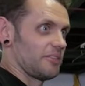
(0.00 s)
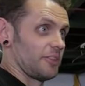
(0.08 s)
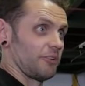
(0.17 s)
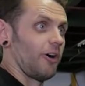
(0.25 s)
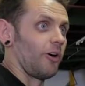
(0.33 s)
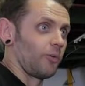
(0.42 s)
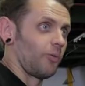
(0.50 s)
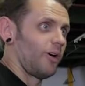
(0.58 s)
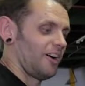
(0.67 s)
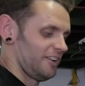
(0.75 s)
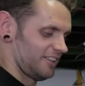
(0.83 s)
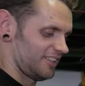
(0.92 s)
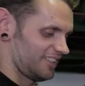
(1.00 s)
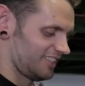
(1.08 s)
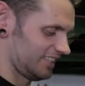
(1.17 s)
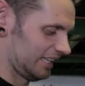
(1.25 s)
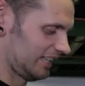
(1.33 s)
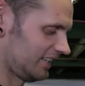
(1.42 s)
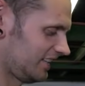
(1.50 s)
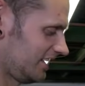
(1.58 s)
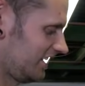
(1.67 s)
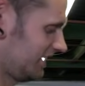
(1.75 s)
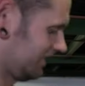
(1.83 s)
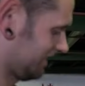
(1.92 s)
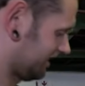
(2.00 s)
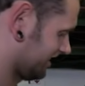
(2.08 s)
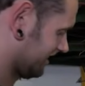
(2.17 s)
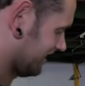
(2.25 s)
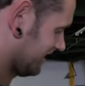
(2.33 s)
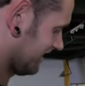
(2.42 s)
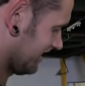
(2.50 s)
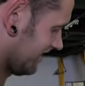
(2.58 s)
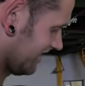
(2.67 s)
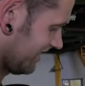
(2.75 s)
The wrong one. So you pour it out and pieces come